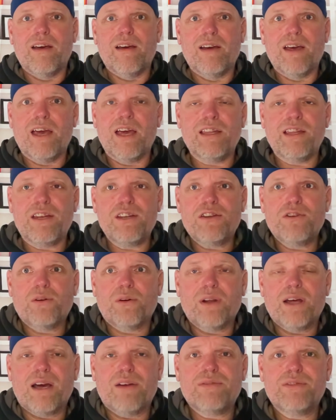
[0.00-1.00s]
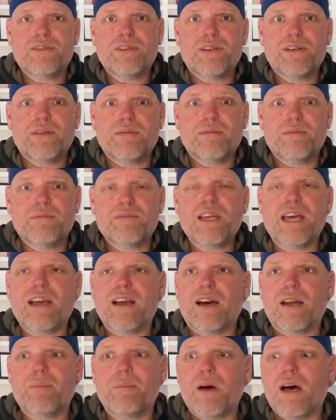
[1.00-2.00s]
And then you don't have to take
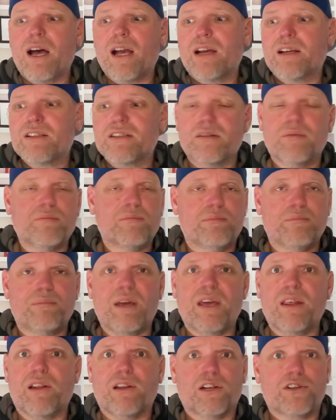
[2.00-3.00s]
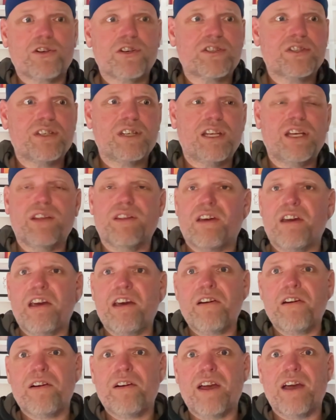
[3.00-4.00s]
out of pocket to pay the electricity, the
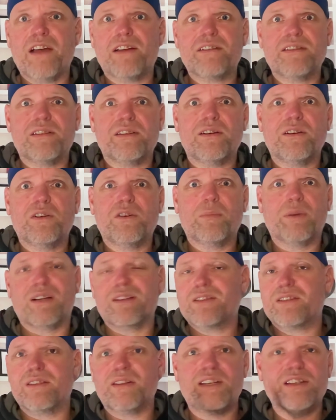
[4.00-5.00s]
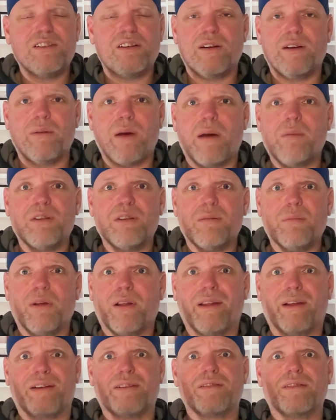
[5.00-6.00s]
internet, because these are empty
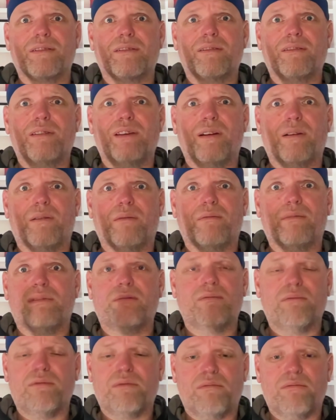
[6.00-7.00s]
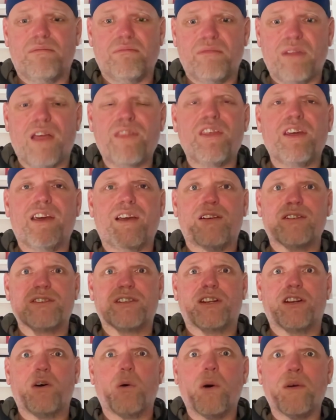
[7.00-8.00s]
buildings. Nothing else
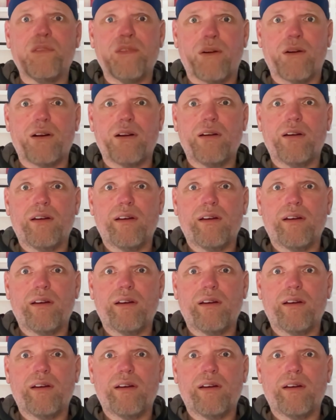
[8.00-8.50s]
can go in there.